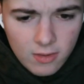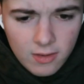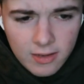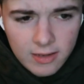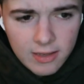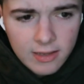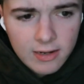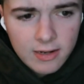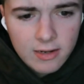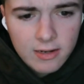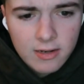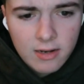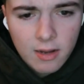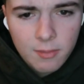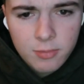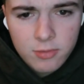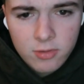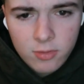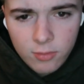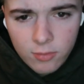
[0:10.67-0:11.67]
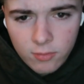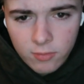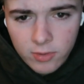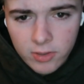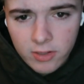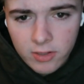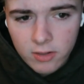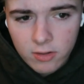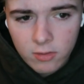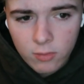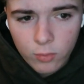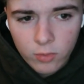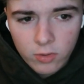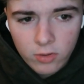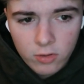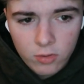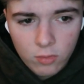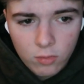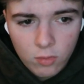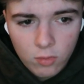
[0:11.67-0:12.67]
getting into episode 3 here, we're going to
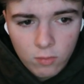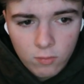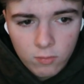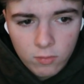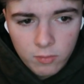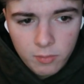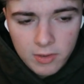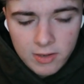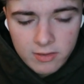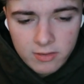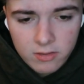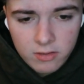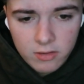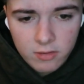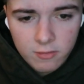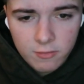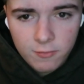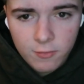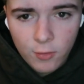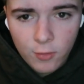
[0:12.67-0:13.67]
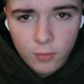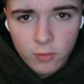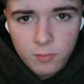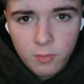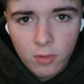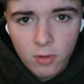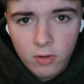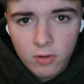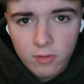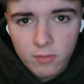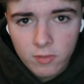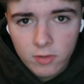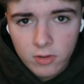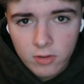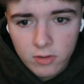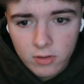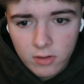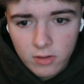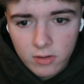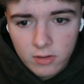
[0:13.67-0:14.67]
go over basically the first part of
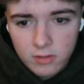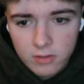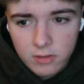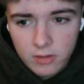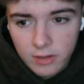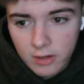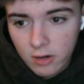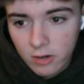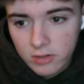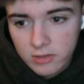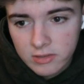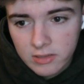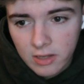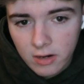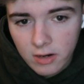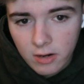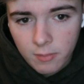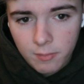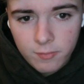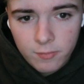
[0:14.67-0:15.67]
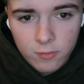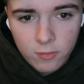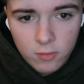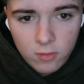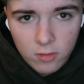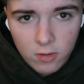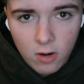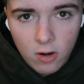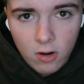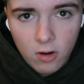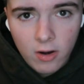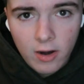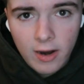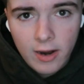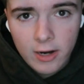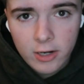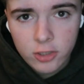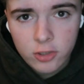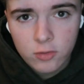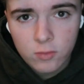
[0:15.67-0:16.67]
our setup for our
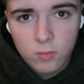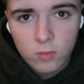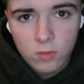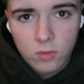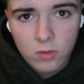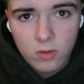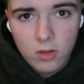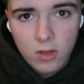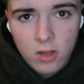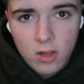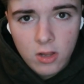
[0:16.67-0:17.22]
actual